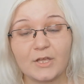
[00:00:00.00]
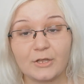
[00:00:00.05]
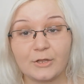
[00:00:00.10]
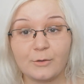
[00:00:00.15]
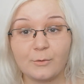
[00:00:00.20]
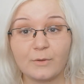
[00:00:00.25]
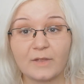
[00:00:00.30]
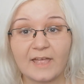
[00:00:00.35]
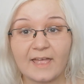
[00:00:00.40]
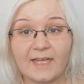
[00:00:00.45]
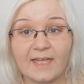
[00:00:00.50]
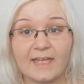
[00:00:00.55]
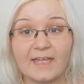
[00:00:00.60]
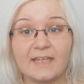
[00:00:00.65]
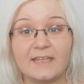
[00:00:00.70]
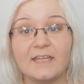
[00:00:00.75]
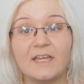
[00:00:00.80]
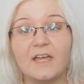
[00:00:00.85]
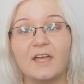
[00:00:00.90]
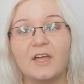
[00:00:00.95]

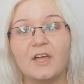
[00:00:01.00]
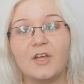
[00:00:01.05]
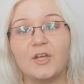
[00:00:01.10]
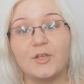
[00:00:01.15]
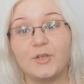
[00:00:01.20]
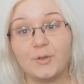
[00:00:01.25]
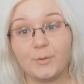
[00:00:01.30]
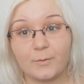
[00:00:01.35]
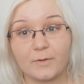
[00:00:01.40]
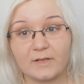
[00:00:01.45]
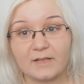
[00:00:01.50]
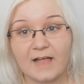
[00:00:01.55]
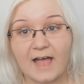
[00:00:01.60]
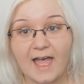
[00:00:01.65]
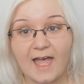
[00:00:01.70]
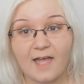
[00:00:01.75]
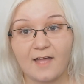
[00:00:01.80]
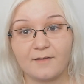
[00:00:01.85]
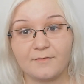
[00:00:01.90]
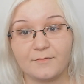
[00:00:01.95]
UK, you will
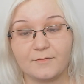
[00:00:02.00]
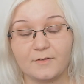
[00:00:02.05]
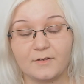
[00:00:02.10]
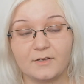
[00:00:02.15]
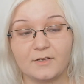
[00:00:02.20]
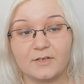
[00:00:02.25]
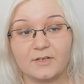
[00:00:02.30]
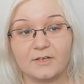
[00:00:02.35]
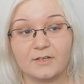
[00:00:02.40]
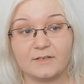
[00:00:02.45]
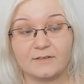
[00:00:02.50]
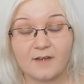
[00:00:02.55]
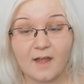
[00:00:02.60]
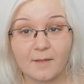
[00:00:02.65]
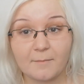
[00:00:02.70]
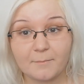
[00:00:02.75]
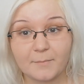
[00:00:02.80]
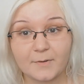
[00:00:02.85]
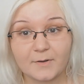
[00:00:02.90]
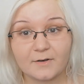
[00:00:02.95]
have a
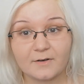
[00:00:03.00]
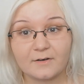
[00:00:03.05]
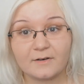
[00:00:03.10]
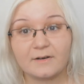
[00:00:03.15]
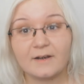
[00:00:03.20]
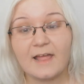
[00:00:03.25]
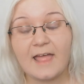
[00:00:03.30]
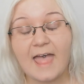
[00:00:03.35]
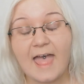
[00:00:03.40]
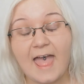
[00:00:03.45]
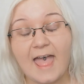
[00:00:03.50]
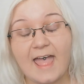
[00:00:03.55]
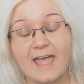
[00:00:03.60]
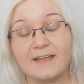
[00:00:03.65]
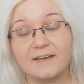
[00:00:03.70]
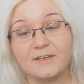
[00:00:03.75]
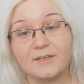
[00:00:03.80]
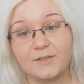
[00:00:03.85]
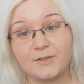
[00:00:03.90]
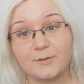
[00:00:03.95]
number
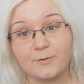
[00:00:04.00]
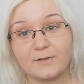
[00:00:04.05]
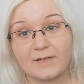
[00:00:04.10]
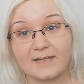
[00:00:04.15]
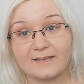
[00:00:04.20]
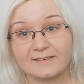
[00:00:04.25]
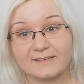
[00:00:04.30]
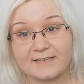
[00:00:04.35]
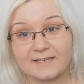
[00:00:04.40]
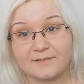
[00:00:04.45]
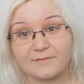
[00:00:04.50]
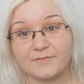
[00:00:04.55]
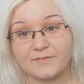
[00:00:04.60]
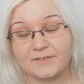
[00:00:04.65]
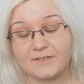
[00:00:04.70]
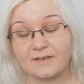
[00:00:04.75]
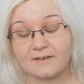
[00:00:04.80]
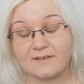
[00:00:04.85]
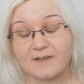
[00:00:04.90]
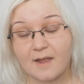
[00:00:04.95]
and you can
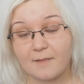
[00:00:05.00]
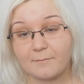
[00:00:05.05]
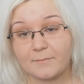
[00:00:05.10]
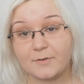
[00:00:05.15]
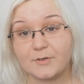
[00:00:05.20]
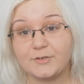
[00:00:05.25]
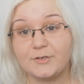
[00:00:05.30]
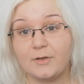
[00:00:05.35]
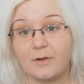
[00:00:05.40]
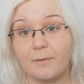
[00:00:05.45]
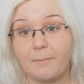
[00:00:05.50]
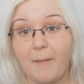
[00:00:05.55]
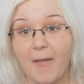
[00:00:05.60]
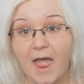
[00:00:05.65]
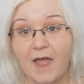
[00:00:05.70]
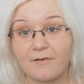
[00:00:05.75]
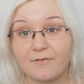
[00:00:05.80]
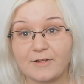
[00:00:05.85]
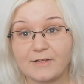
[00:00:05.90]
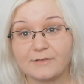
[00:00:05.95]
give that number to your
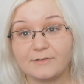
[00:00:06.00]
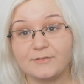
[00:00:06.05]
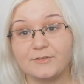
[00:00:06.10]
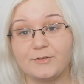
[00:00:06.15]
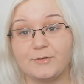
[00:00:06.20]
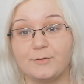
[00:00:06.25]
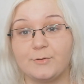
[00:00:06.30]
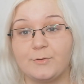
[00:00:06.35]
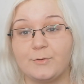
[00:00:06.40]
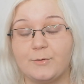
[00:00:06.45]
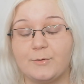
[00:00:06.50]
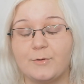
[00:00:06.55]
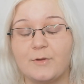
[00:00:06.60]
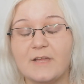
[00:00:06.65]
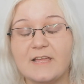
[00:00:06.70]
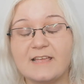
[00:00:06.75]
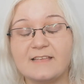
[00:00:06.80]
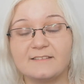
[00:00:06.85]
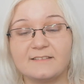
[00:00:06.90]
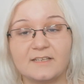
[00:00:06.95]
parents to
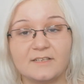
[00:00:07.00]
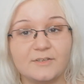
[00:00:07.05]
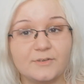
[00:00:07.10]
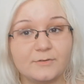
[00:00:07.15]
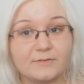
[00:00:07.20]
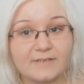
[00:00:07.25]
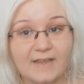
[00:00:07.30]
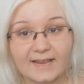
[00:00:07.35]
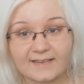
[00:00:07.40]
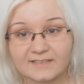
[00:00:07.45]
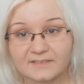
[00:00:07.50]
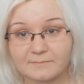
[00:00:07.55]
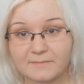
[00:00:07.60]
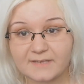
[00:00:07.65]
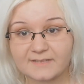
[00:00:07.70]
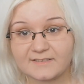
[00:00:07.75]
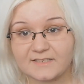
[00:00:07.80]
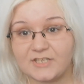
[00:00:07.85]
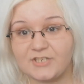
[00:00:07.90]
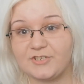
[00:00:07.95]
send you text
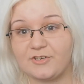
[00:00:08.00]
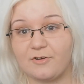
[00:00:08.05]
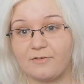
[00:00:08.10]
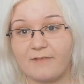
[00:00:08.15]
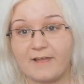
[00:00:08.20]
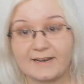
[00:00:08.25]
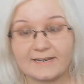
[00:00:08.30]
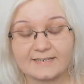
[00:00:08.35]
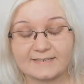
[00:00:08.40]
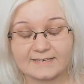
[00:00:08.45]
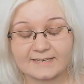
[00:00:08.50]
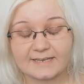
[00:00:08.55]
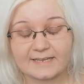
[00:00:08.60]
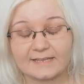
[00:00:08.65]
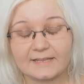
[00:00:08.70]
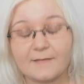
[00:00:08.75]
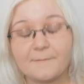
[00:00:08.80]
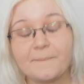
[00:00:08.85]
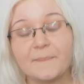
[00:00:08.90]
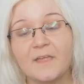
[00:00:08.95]
message or
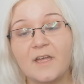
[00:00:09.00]
anything.